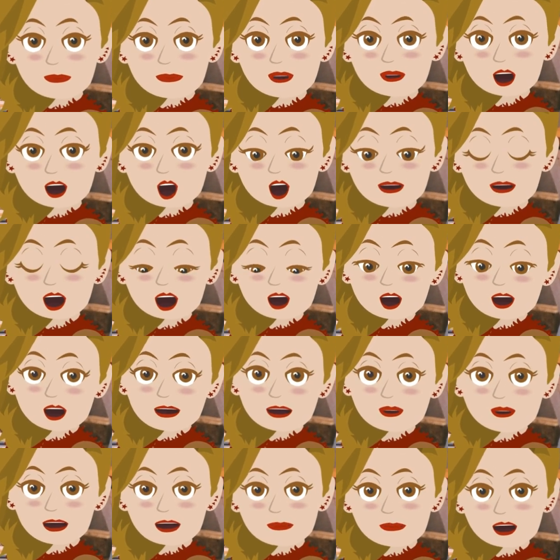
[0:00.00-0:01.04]
I'm willing
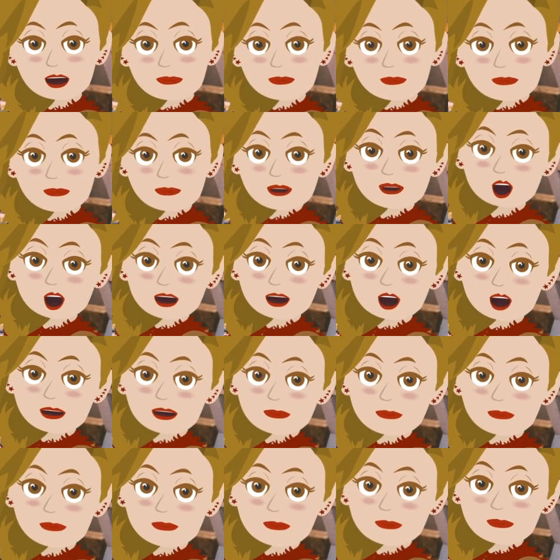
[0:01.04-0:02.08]
to
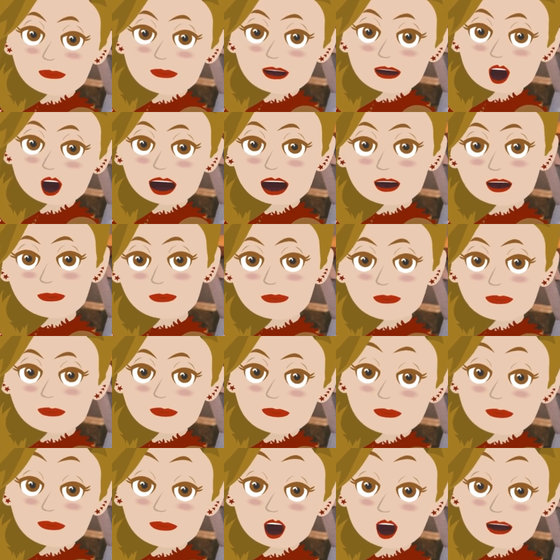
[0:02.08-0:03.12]
experience this
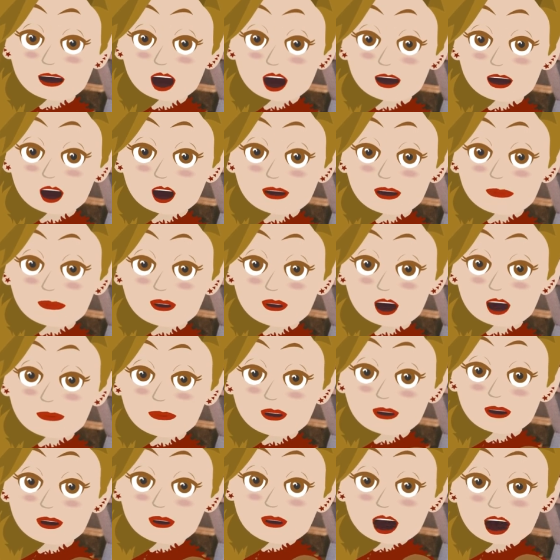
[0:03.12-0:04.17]
in order to put
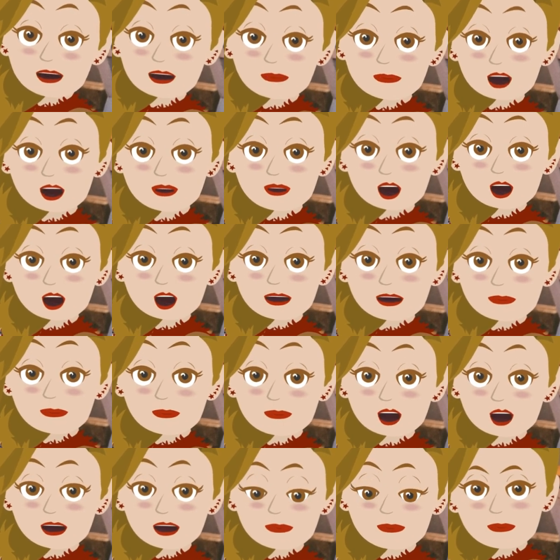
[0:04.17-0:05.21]
this into
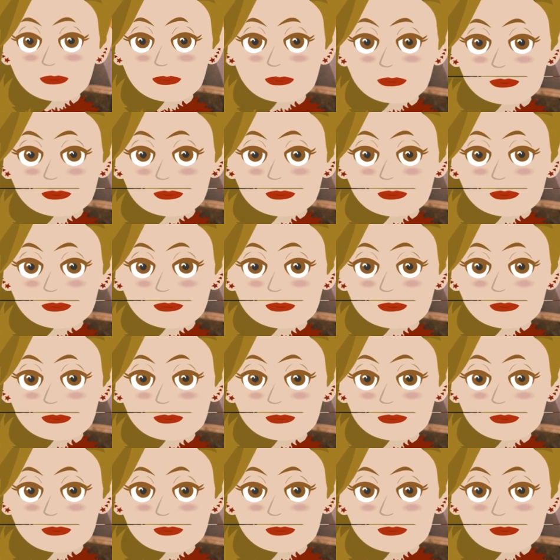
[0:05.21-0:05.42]
motion,